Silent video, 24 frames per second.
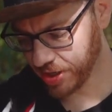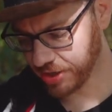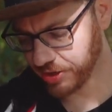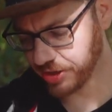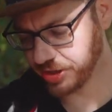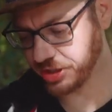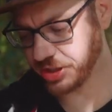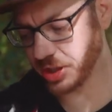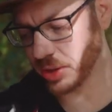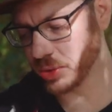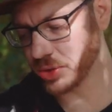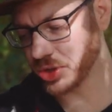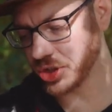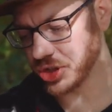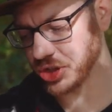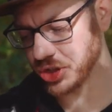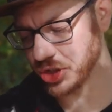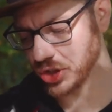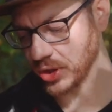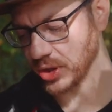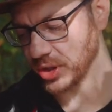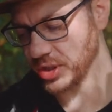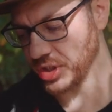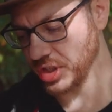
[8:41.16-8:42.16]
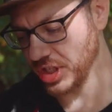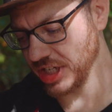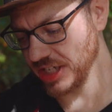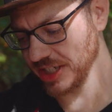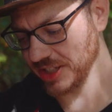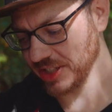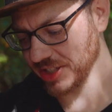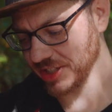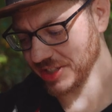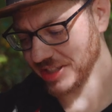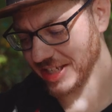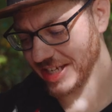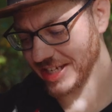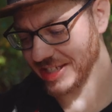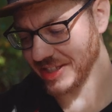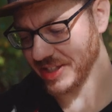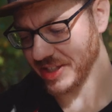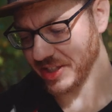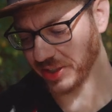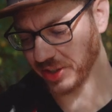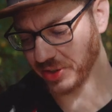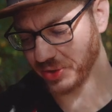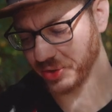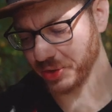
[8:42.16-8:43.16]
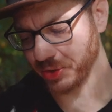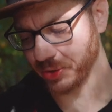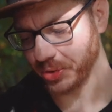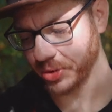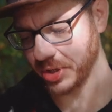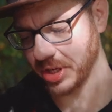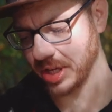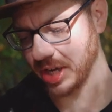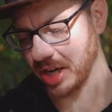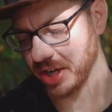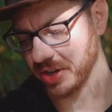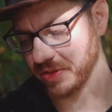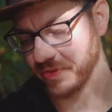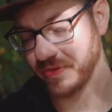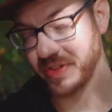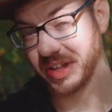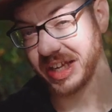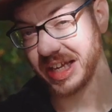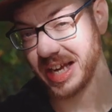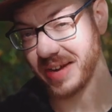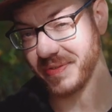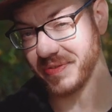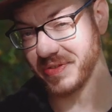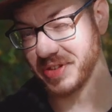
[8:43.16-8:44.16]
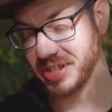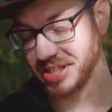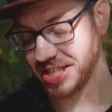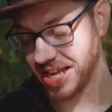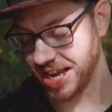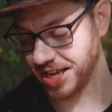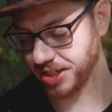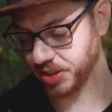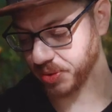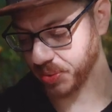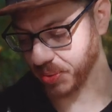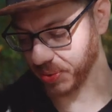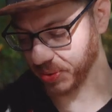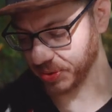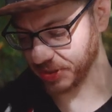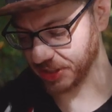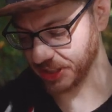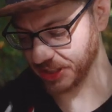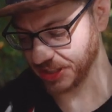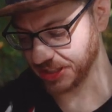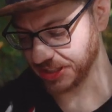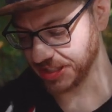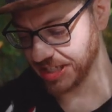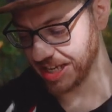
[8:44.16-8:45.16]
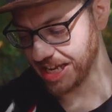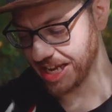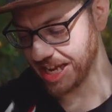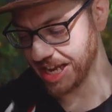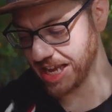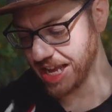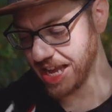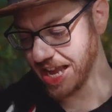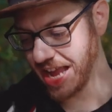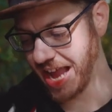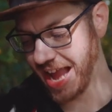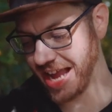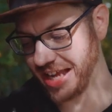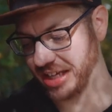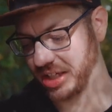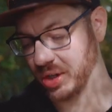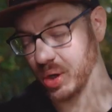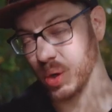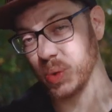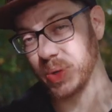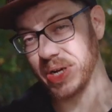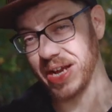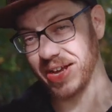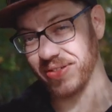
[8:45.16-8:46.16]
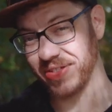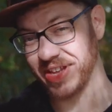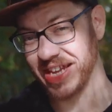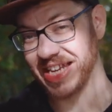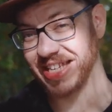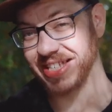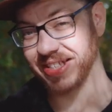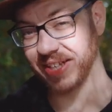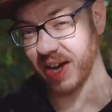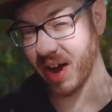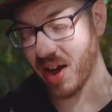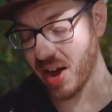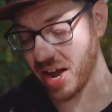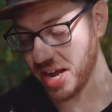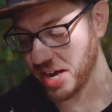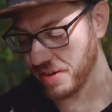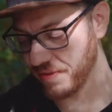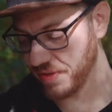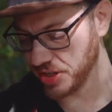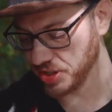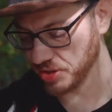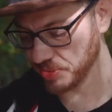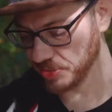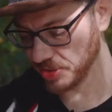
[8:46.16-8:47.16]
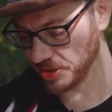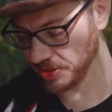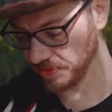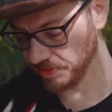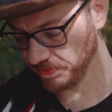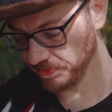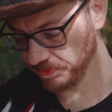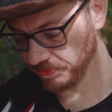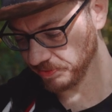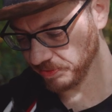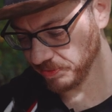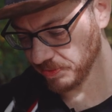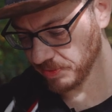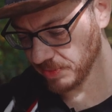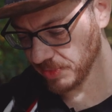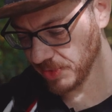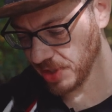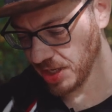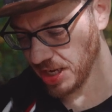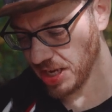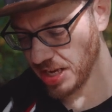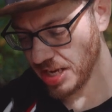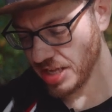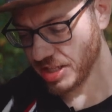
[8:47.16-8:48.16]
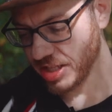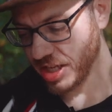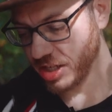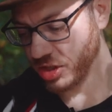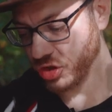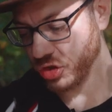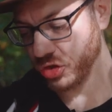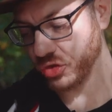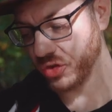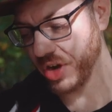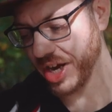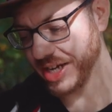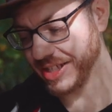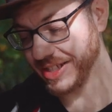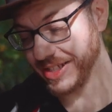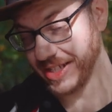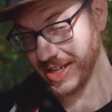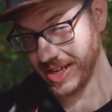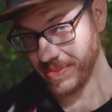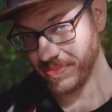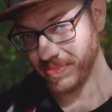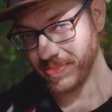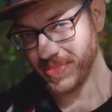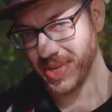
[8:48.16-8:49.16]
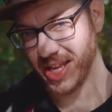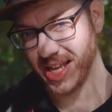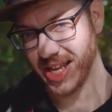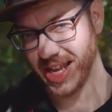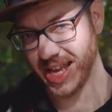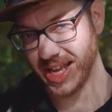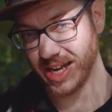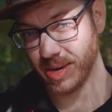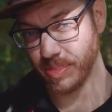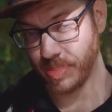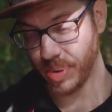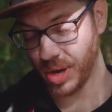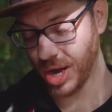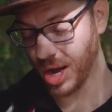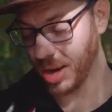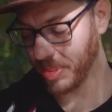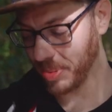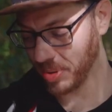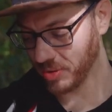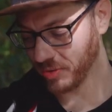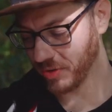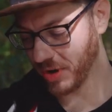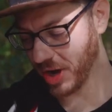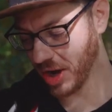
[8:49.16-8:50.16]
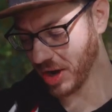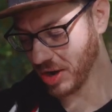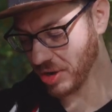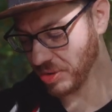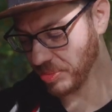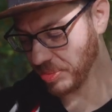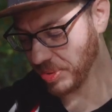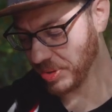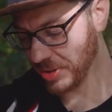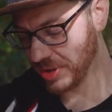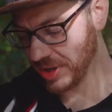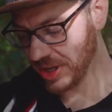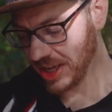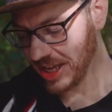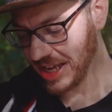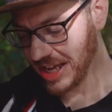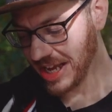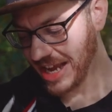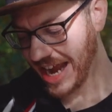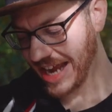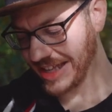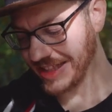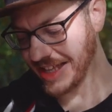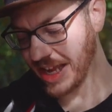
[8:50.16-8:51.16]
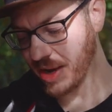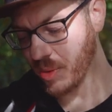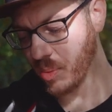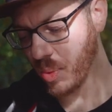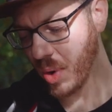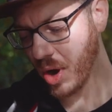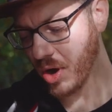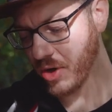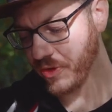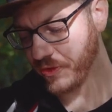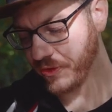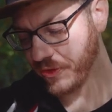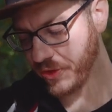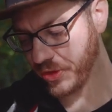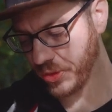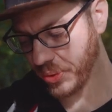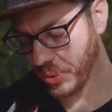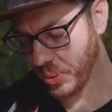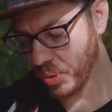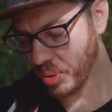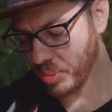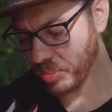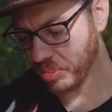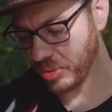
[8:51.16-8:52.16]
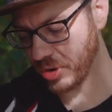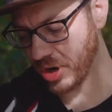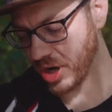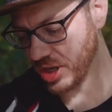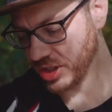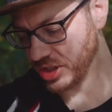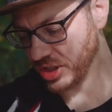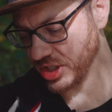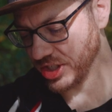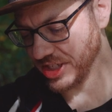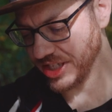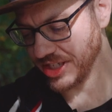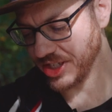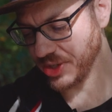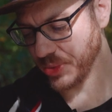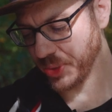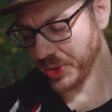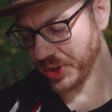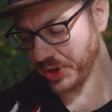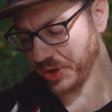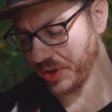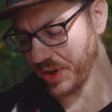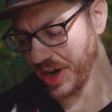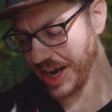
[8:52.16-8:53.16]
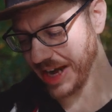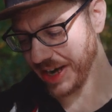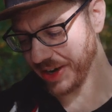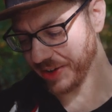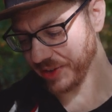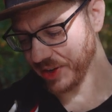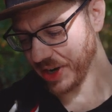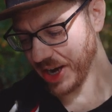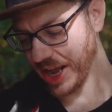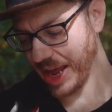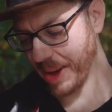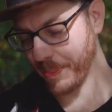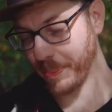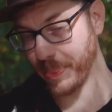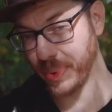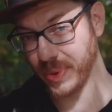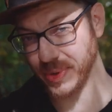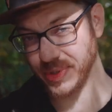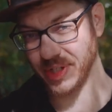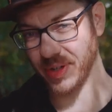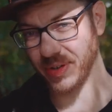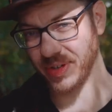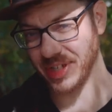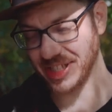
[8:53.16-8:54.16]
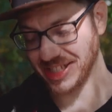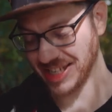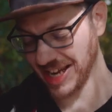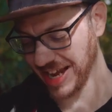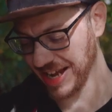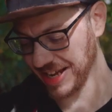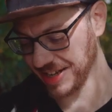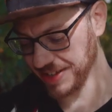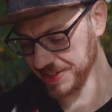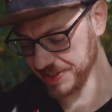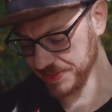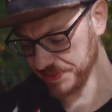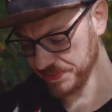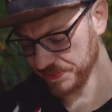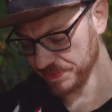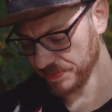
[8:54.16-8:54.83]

The soldiers took Jesus into the courtyard of the governor's headquarters and called out the entire regiment. They dressed him in a purple robe, and they wove thorn branches into a crown and put it on his head.